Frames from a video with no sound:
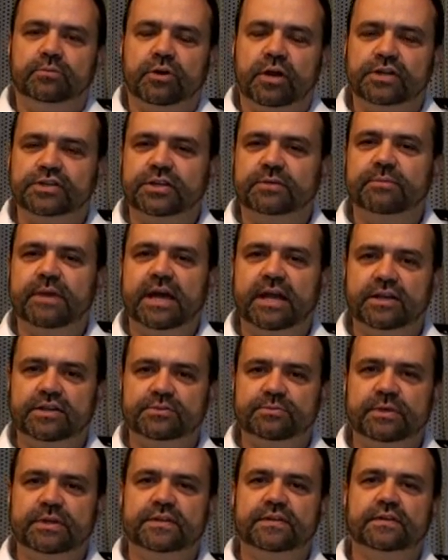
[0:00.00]
project
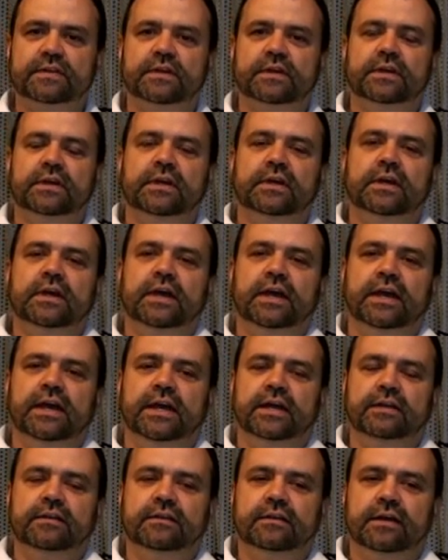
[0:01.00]
management
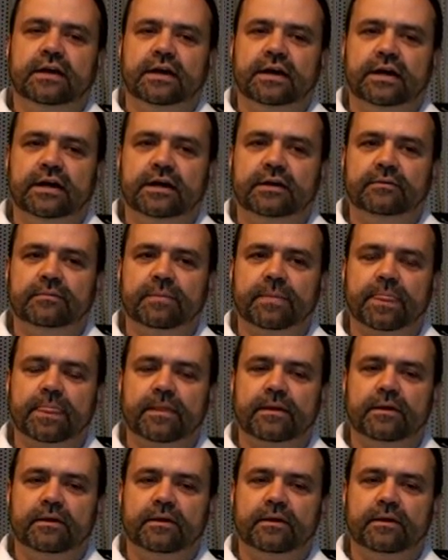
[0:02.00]
and uh,